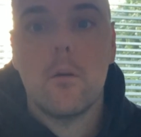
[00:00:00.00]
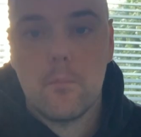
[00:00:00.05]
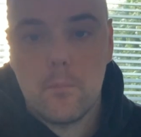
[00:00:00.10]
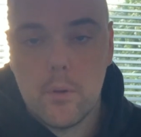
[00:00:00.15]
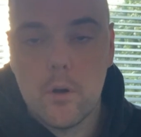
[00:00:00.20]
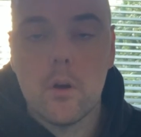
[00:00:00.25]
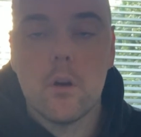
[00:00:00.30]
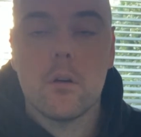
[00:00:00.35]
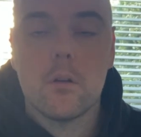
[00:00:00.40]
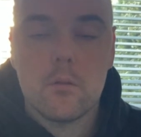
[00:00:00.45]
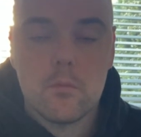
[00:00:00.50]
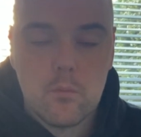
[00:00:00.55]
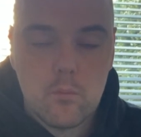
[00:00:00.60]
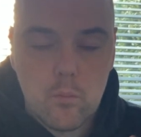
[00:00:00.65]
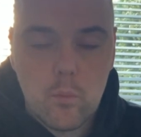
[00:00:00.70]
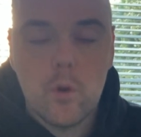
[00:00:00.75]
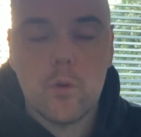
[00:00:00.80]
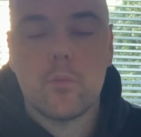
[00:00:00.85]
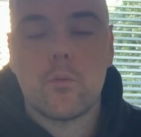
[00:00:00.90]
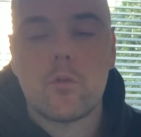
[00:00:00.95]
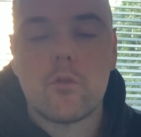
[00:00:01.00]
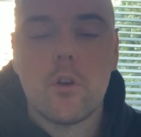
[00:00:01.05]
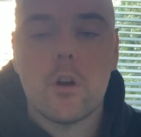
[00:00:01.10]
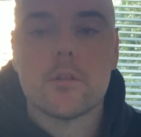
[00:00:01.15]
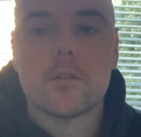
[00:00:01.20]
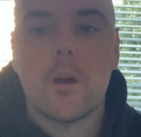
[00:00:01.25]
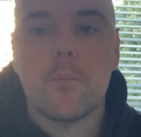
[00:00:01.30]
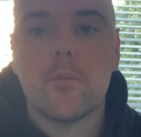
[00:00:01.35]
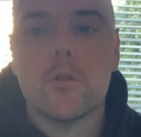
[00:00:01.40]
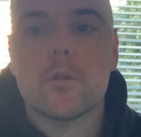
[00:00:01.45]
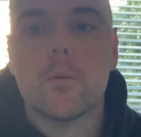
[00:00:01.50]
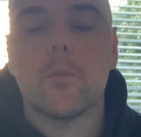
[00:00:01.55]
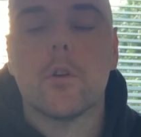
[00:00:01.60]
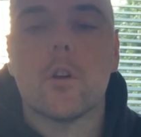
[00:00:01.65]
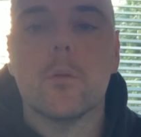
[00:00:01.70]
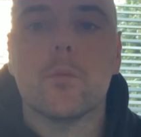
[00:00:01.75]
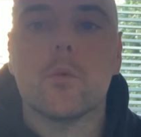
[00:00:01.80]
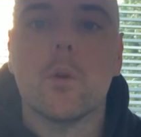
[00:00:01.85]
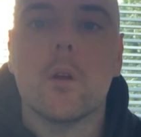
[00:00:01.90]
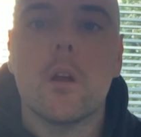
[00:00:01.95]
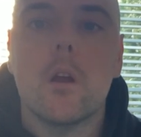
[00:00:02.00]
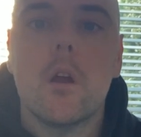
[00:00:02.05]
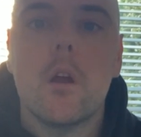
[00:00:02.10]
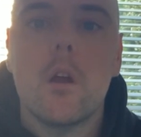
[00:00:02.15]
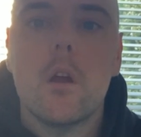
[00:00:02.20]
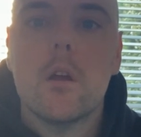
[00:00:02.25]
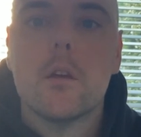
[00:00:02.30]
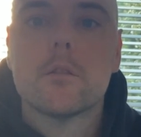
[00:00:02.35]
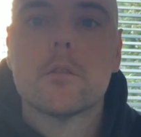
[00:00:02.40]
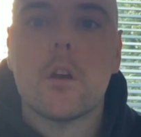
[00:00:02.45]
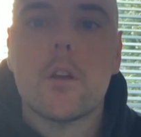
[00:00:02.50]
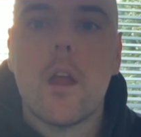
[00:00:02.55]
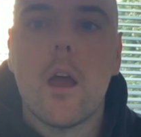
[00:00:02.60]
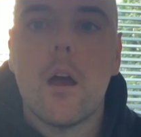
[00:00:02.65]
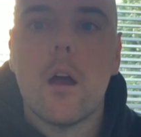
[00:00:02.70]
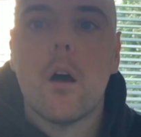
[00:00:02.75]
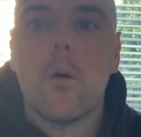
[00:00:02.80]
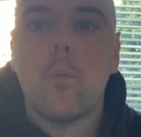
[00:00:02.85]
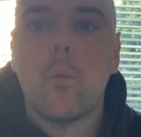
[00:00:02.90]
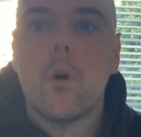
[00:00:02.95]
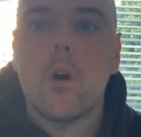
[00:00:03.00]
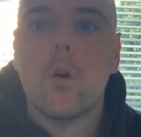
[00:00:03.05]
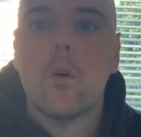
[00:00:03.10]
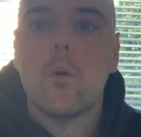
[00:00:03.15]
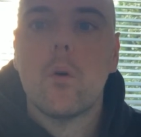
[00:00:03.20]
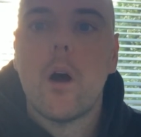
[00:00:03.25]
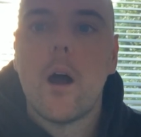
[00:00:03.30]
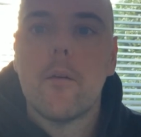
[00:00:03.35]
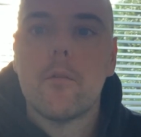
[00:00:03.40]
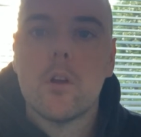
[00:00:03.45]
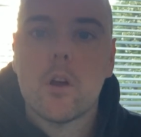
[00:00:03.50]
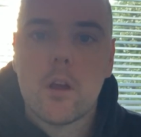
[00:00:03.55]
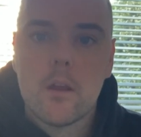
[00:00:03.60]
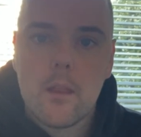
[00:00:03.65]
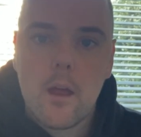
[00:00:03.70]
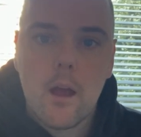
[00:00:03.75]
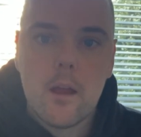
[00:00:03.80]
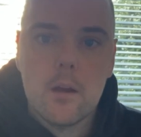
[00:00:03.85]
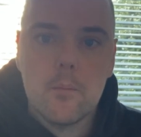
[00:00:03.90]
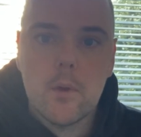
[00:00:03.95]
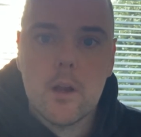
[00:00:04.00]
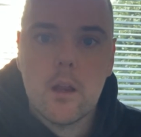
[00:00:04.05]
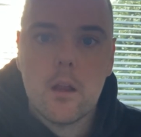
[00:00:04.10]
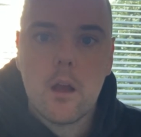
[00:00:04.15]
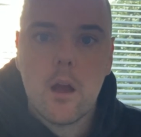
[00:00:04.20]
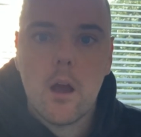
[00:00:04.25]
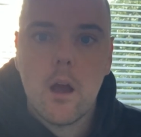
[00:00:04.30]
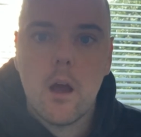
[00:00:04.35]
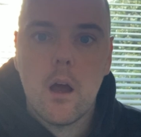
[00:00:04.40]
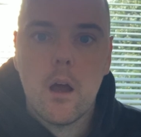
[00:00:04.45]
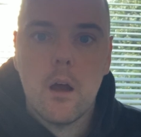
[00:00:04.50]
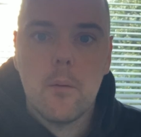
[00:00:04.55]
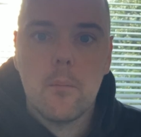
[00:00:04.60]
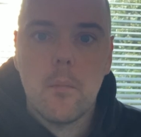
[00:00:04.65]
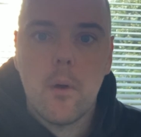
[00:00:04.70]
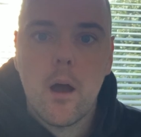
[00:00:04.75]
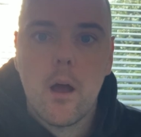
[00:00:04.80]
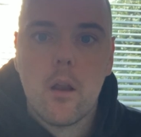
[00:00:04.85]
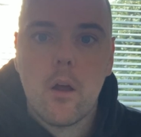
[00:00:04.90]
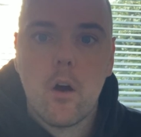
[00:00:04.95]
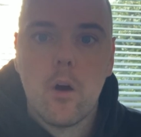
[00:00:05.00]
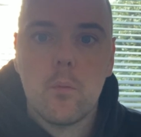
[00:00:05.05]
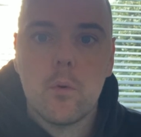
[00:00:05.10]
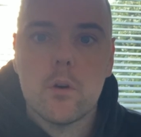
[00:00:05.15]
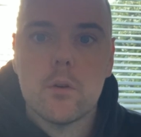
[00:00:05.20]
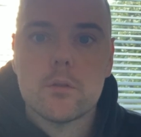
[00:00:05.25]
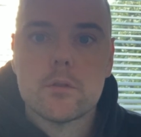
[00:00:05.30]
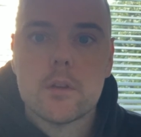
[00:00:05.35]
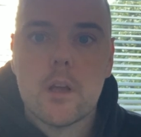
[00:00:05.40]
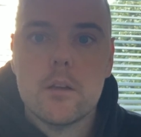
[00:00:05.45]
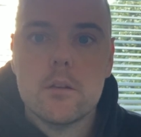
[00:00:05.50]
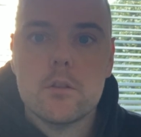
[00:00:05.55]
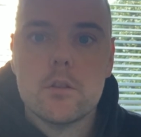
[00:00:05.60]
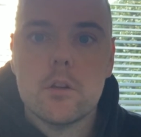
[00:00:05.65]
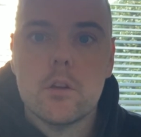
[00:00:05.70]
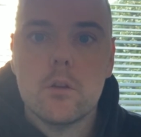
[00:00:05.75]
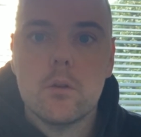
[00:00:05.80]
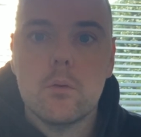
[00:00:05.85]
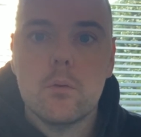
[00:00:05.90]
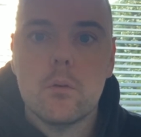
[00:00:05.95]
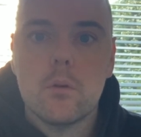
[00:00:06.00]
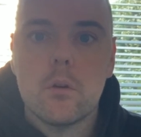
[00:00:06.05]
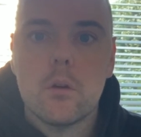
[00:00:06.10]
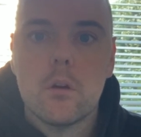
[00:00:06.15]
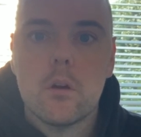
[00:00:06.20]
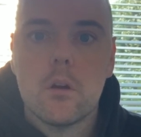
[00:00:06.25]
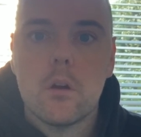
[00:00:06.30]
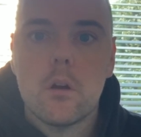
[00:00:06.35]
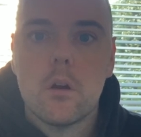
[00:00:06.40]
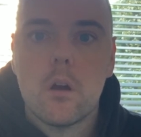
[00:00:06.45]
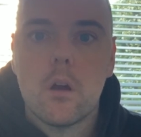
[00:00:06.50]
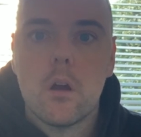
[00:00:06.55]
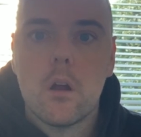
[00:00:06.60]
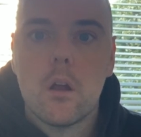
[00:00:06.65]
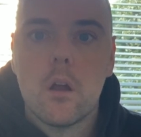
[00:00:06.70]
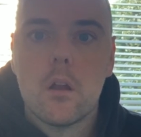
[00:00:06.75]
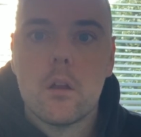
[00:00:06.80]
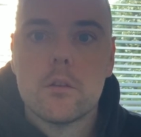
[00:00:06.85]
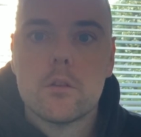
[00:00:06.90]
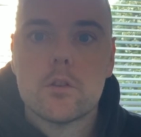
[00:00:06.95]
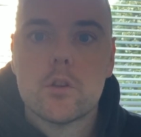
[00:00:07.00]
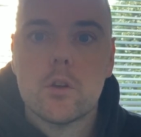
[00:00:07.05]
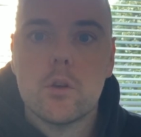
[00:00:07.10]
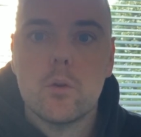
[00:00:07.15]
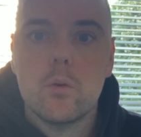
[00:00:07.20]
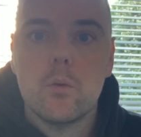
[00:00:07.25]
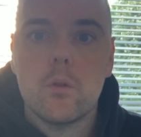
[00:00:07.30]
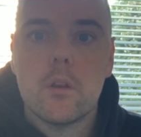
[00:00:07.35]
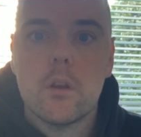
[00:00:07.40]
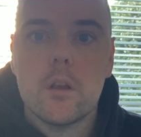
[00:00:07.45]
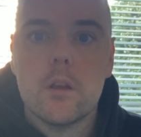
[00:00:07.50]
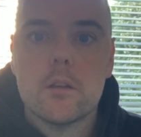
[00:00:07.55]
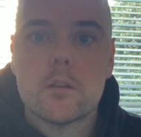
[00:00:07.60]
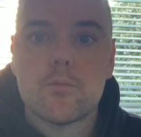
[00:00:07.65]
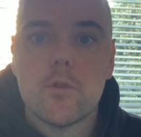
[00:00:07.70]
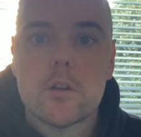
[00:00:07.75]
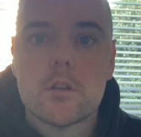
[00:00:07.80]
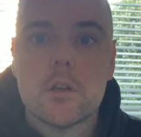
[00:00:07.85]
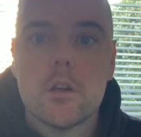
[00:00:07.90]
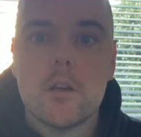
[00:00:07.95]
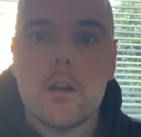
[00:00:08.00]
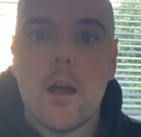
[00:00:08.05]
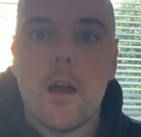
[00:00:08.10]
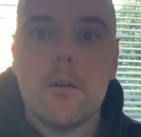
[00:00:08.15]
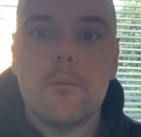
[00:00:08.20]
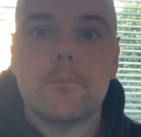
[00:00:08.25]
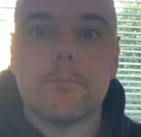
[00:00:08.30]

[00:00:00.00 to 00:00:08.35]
But we'll cross that bridge when we come to it. So yeah, we'll have a look at that in a minute um, and I will send you to the spreadsheet now.